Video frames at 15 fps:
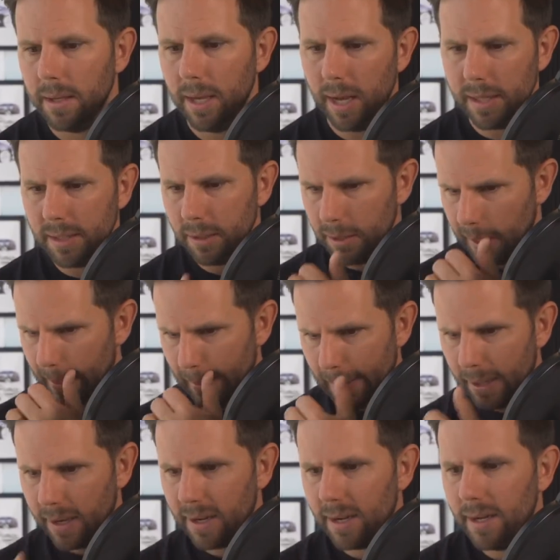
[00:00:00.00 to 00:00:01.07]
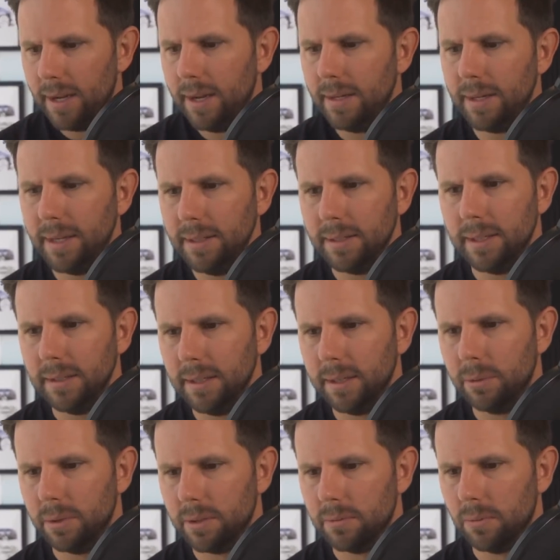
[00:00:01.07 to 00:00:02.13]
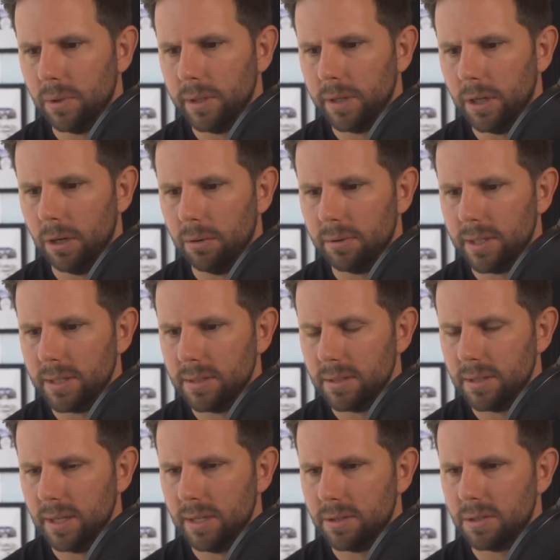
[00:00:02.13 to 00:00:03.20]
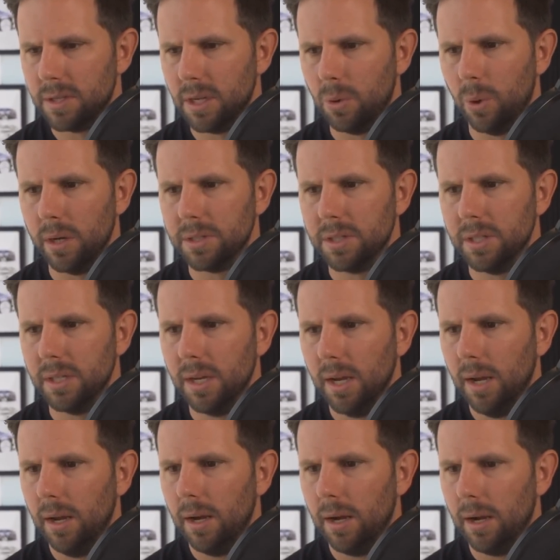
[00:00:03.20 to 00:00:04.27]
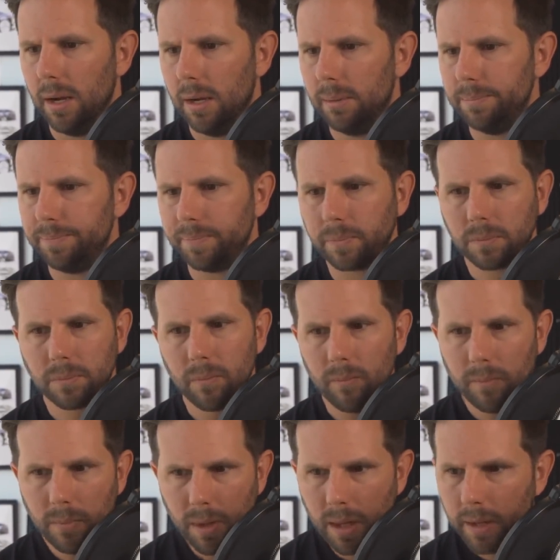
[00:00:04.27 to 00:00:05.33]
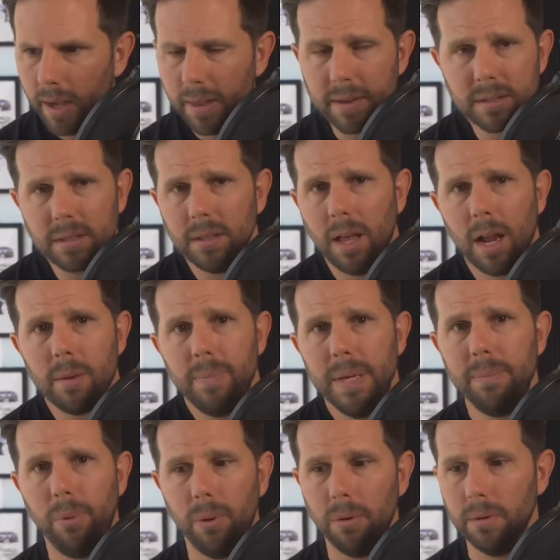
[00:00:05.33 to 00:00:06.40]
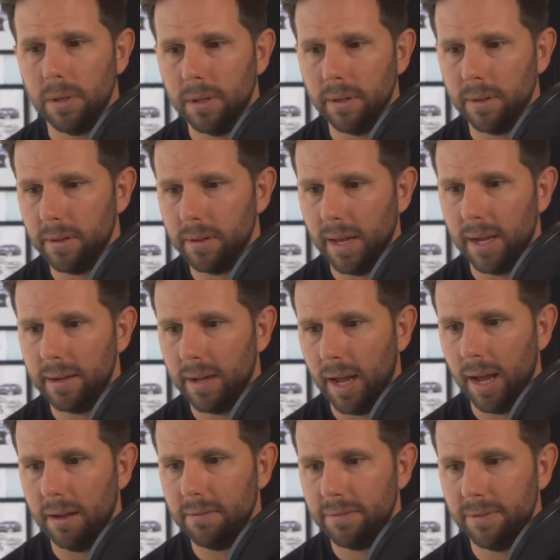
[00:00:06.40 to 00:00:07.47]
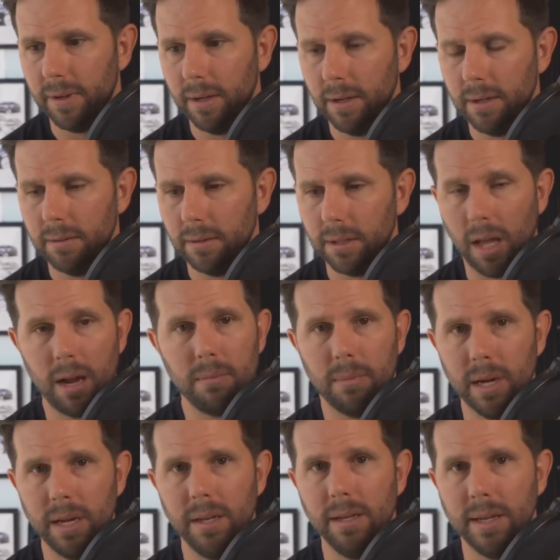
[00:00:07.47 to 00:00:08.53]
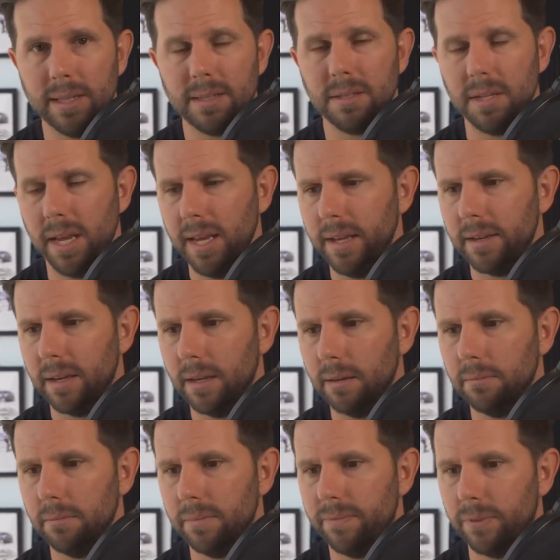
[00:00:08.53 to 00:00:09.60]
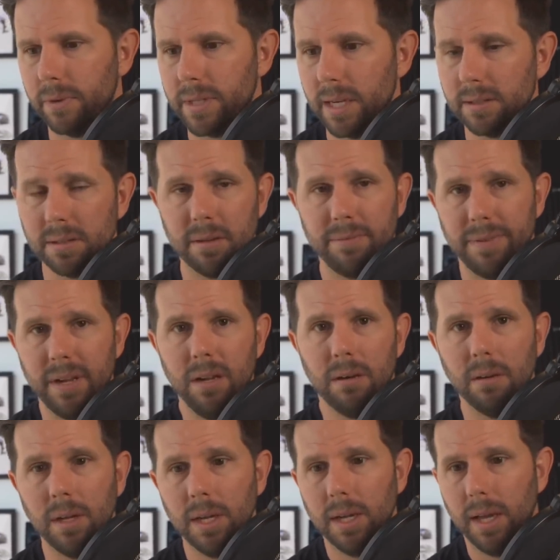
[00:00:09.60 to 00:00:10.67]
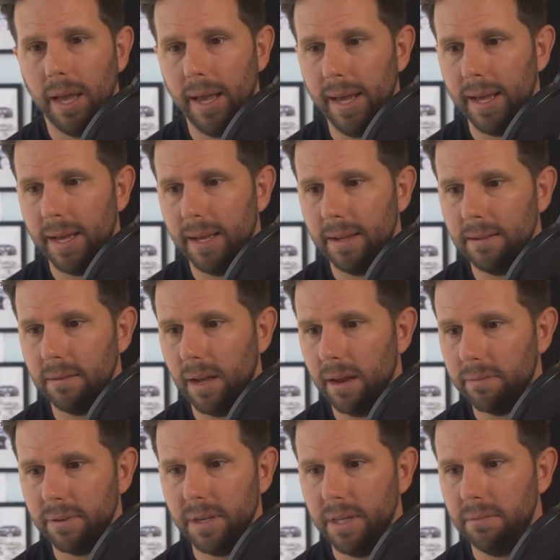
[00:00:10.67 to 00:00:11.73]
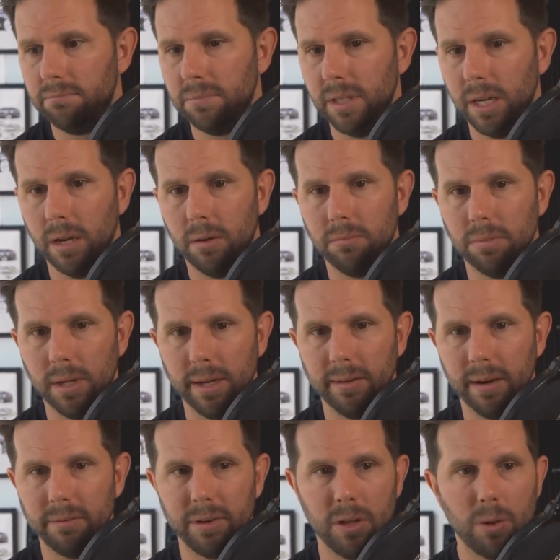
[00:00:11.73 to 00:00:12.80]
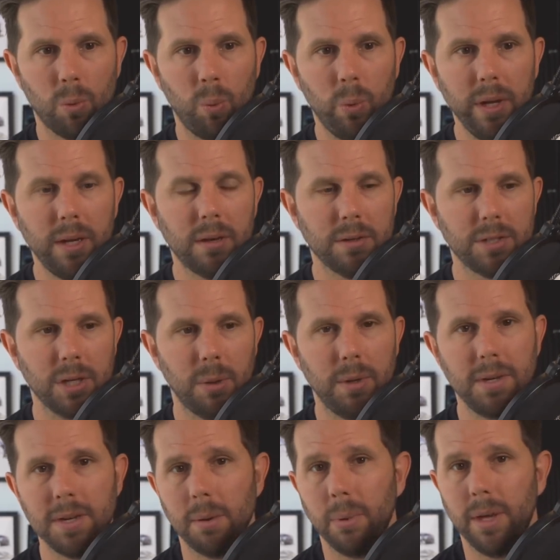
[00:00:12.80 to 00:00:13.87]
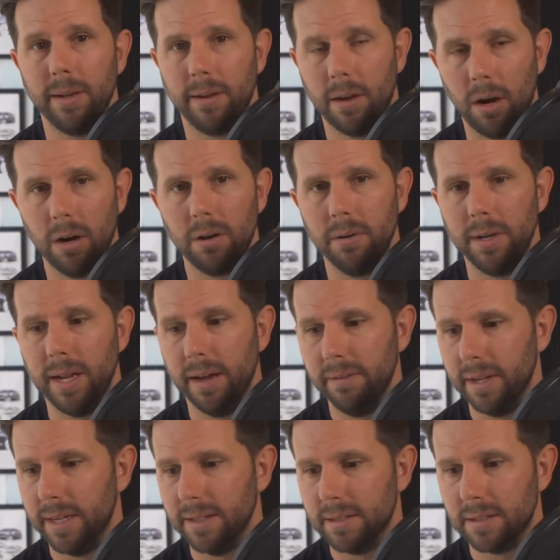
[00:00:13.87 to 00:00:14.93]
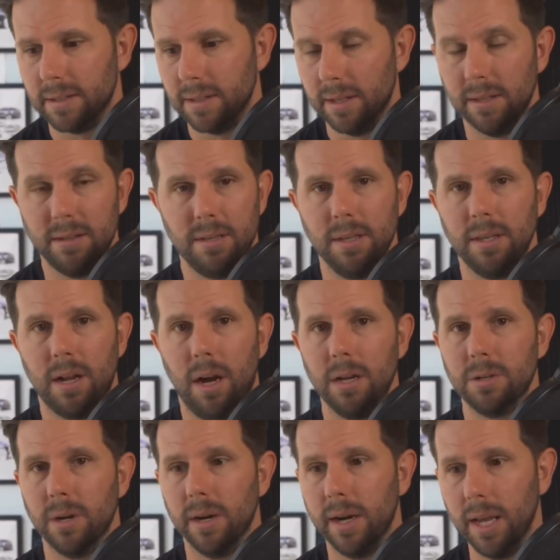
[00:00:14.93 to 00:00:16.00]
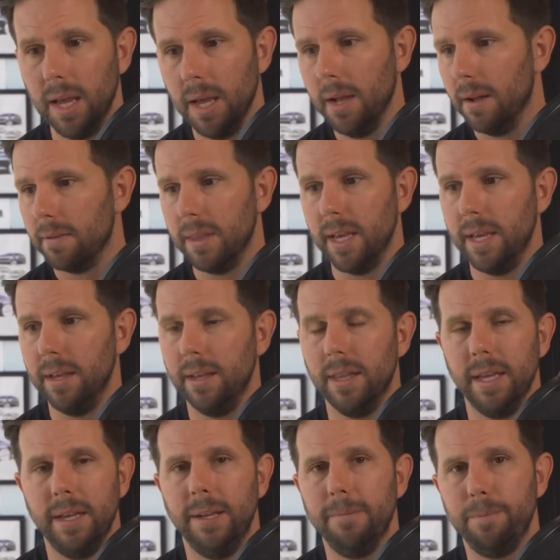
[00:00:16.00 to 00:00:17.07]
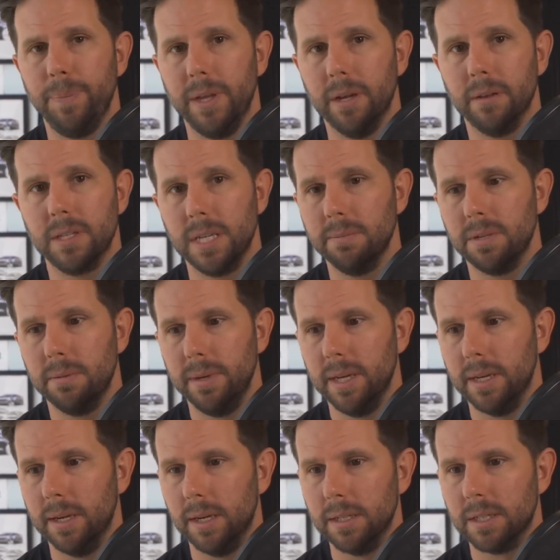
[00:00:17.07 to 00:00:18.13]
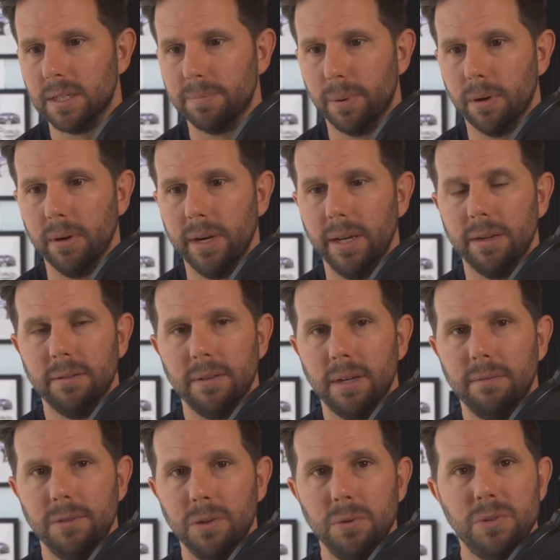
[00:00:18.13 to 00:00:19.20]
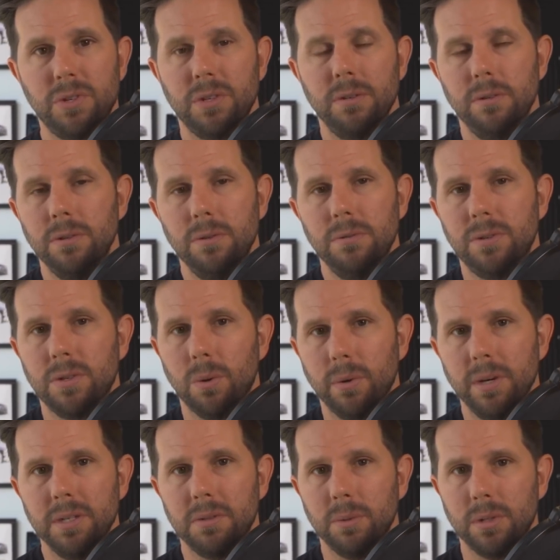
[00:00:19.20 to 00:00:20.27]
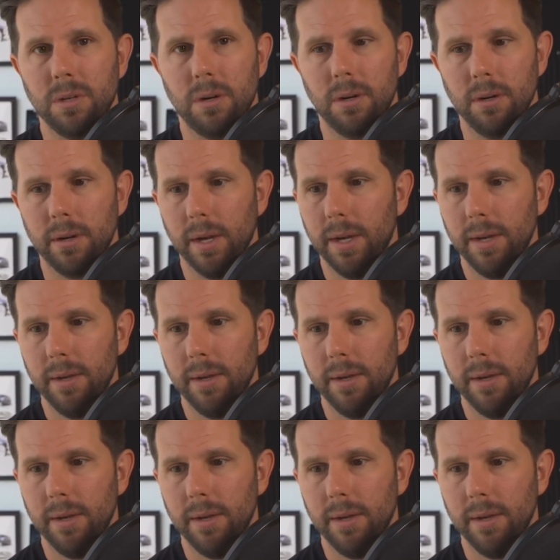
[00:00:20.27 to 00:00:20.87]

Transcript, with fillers: Yeah, okay, yeah, I, I, I like what, where you're going with this. It's an interesting question. Um, yeah, there's a lot of people that have uh, a lot of money at stake um, for Tesla to fail. And every, you know, every other week or so, anytime we get concrete evidence to the contrary, they, they you know, it seems to be a, a spurry of, of news, news stories, which are